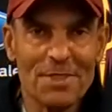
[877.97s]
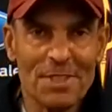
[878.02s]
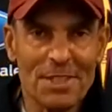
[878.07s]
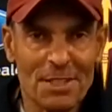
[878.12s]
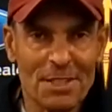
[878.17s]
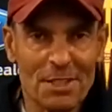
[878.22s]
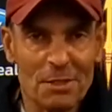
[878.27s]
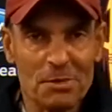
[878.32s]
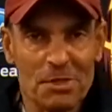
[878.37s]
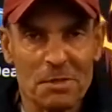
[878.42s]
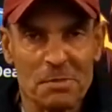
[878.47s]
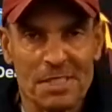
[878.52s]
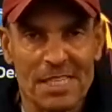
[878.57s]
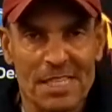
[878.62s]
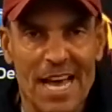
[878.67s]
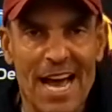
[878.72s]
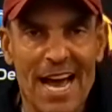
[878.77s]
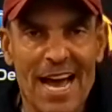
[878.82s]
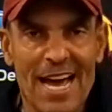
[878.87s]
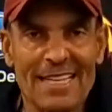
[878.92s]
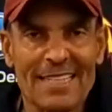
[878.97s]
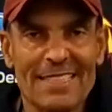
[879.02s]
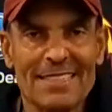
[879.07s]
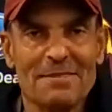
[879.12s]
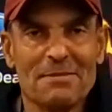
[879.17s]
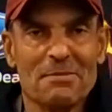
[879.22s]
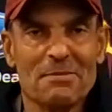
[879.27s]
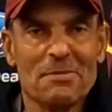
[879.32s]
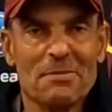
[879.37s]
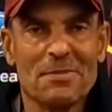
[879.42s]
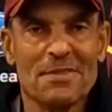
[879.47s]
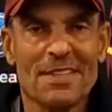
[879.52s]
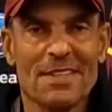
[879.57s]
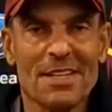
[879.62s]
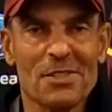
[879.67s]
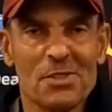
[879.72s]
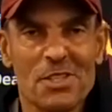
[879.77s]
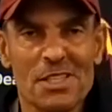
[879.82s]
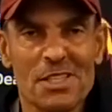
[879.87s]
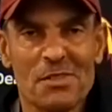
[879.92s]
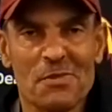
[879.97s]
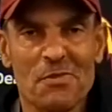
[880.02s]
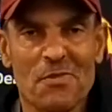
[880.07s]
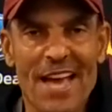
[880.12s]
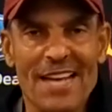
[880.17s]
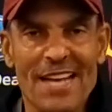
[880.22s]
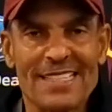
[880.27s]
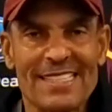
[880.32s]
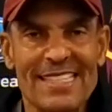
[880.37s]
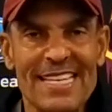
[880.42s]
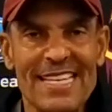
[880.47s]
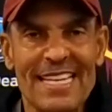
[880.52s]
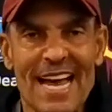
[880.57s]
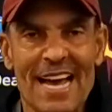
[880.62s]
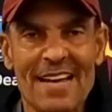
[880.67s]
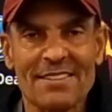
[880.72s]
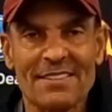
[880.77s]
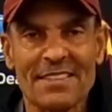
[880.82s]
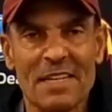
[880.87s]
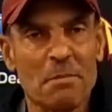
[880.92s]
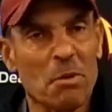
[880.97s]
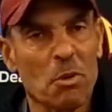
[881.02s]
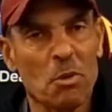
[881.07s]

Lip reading: you know, subside and there's this vaccine out there.